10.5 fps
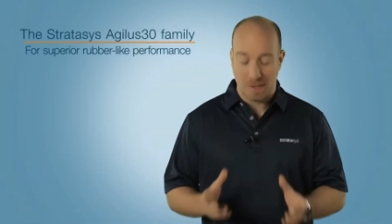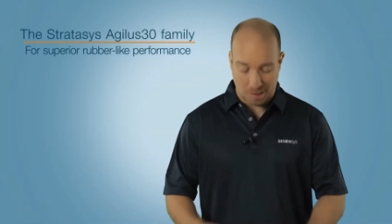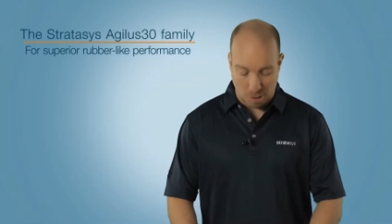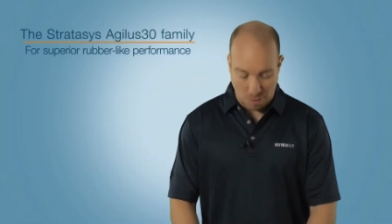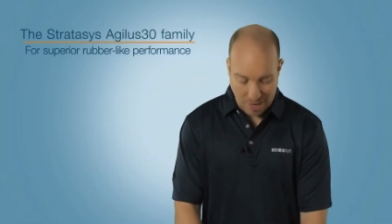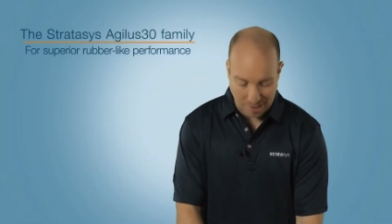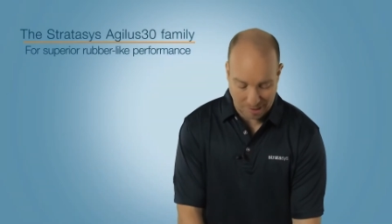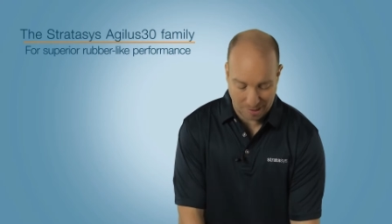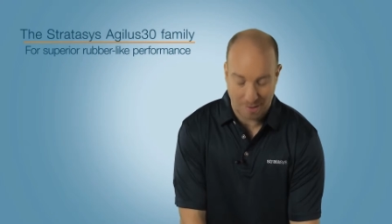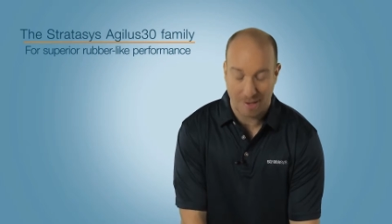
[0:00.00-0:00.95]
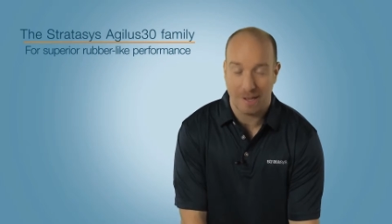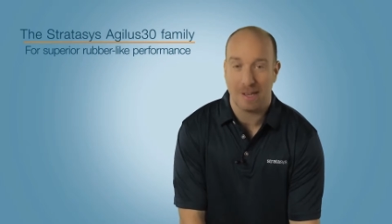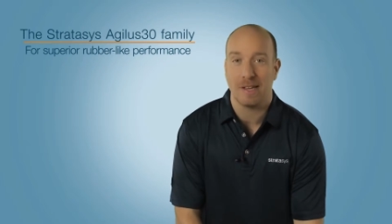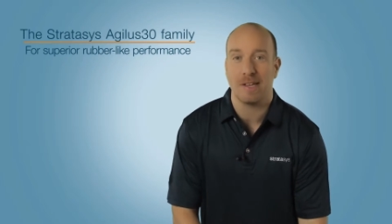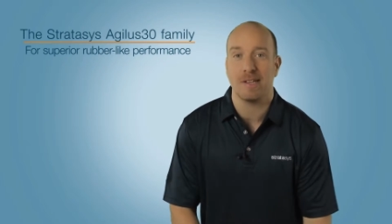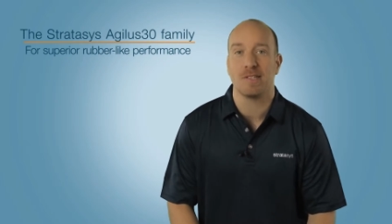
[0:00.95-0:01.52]
So this
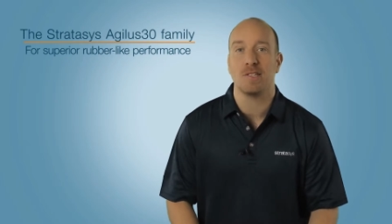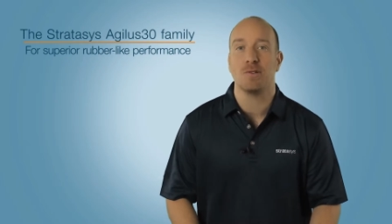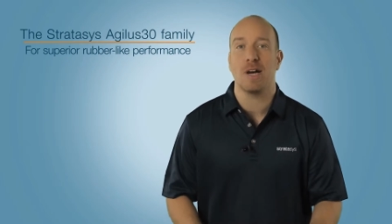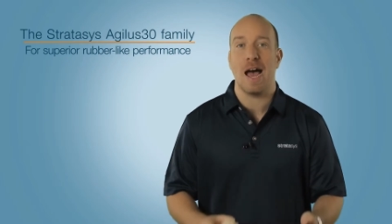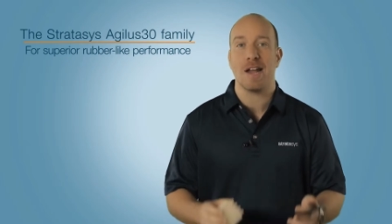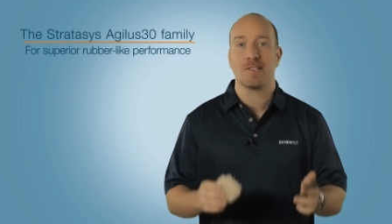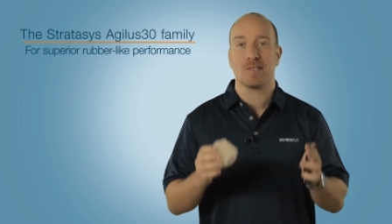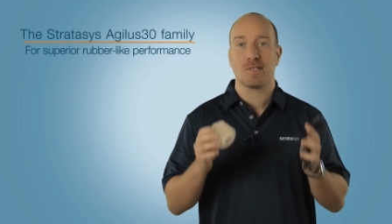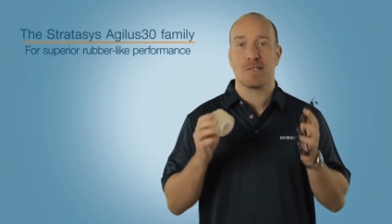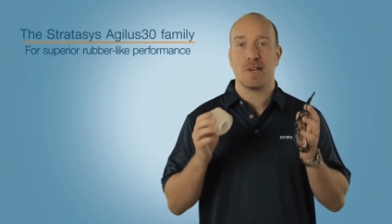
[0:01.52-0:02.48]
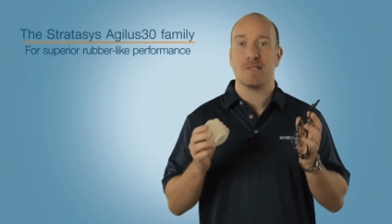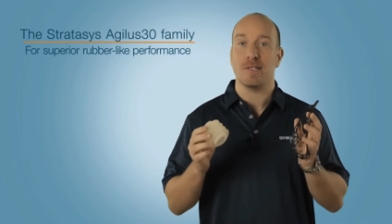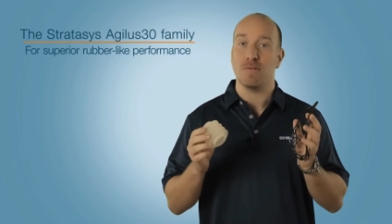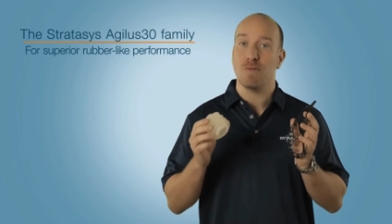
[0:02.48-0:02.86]
is the new Agilus 30